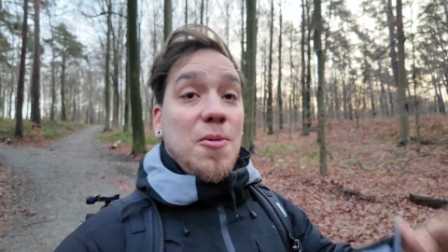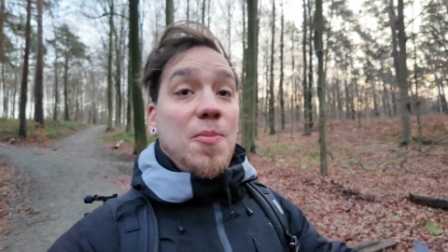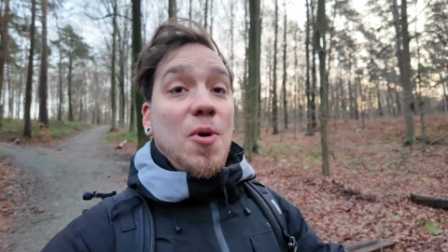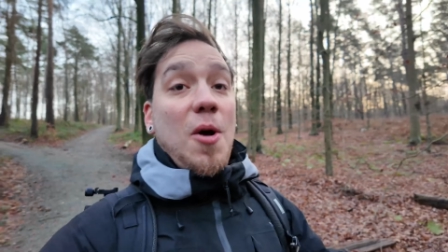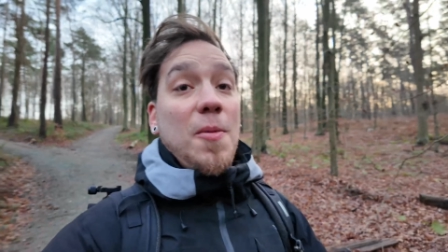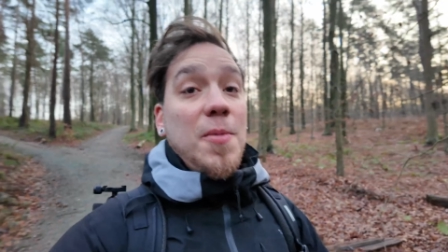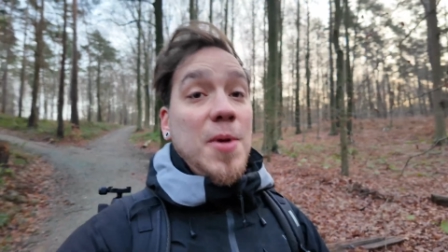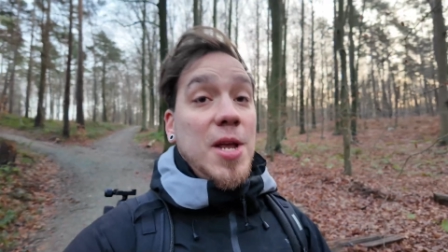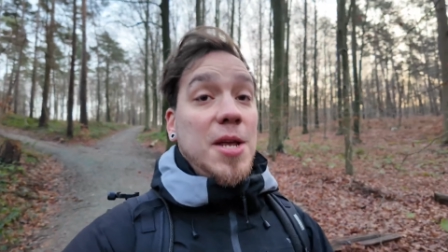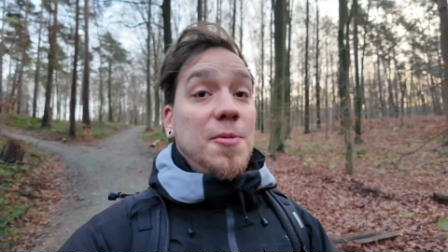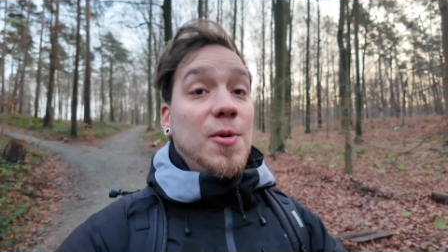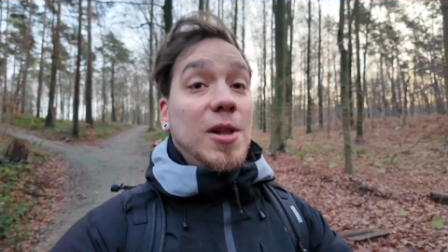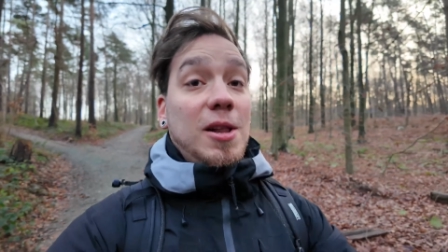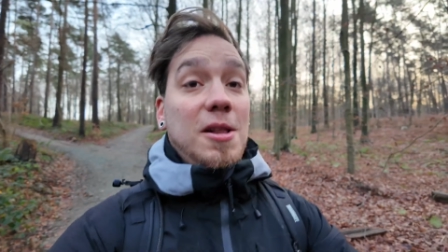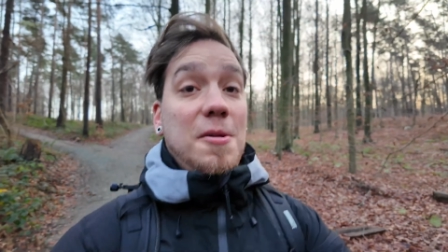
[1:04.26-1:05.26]
probably
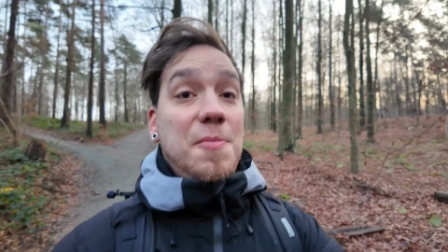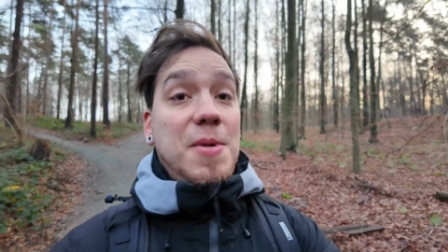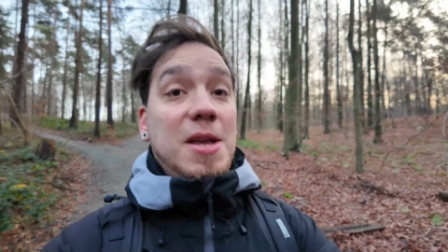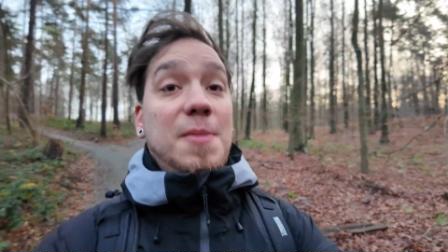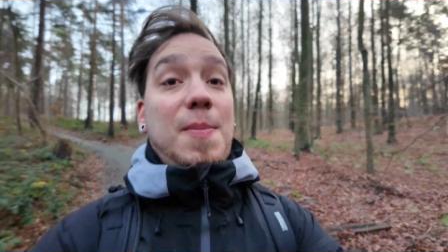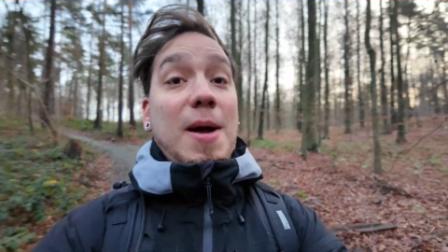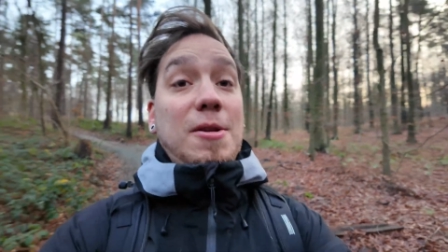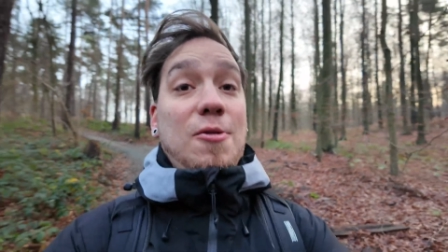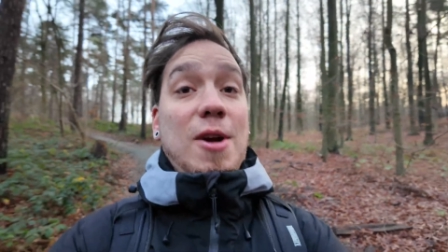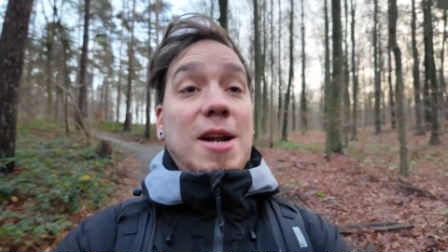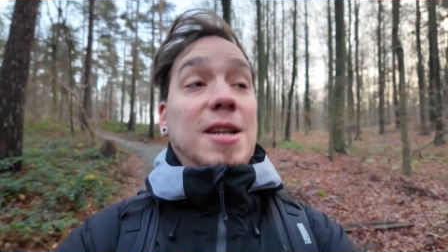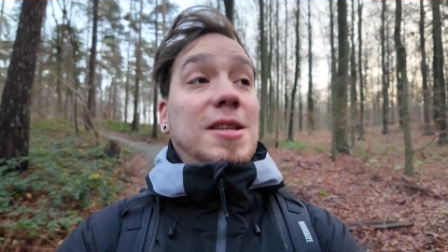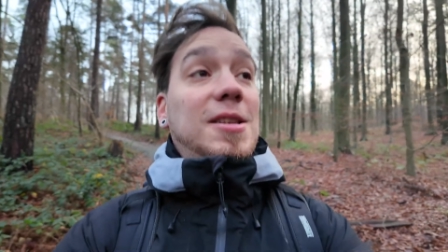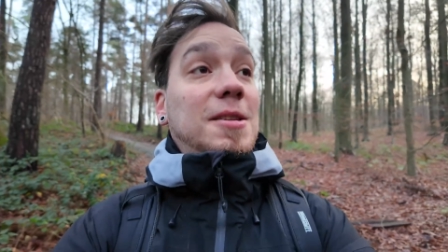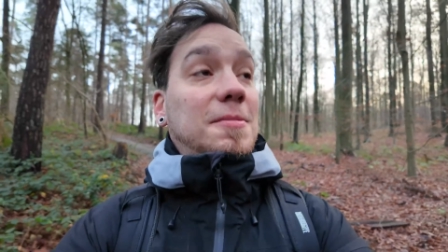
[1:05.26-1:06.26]
will be better at
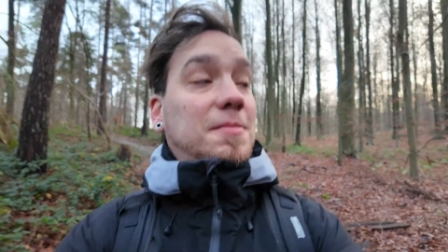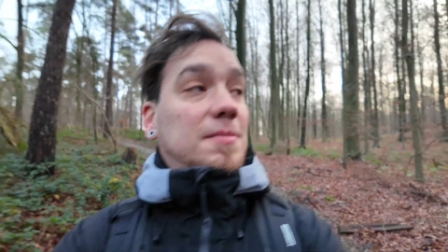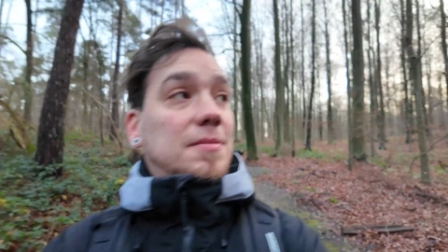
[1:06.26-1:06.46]
it.